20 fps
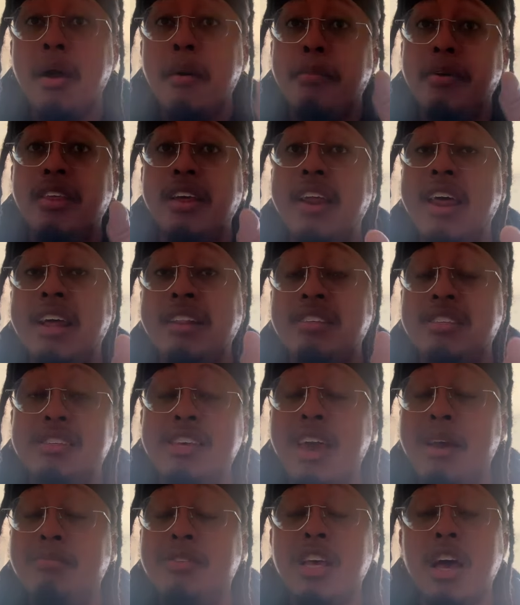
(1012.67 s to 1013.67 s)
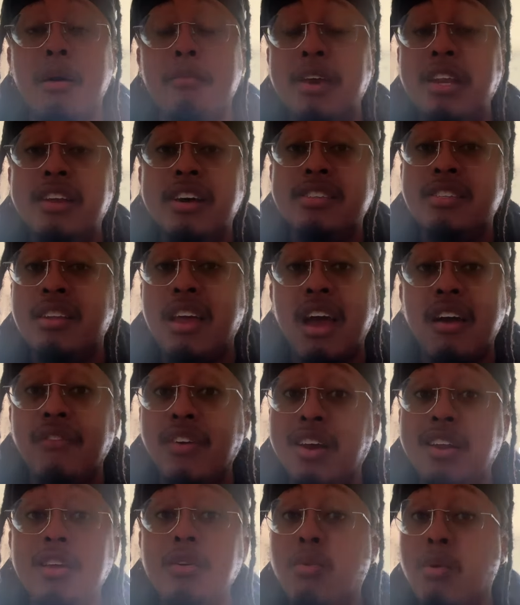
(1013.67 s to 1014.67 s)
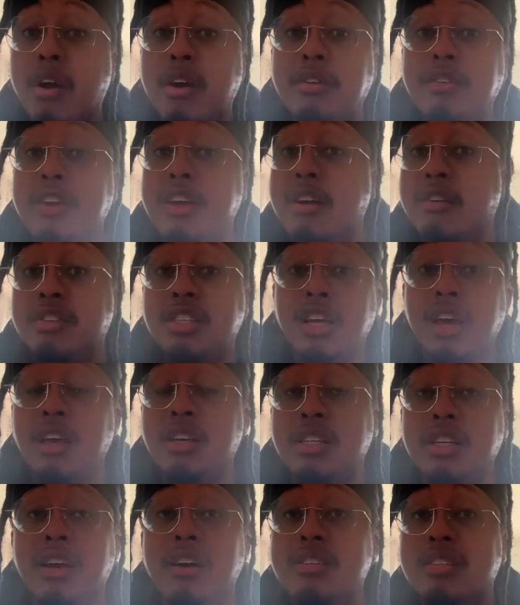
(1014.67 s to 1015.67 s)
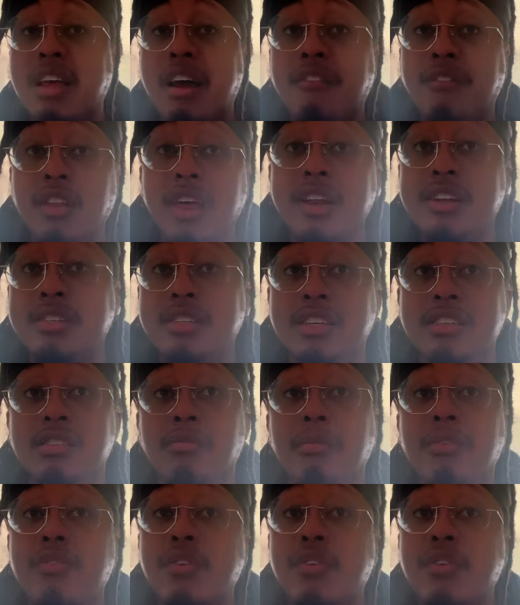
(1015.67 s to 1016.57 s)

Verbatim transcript: But then at the same time, he doesn't have anywhere near Chase Young's athleticism.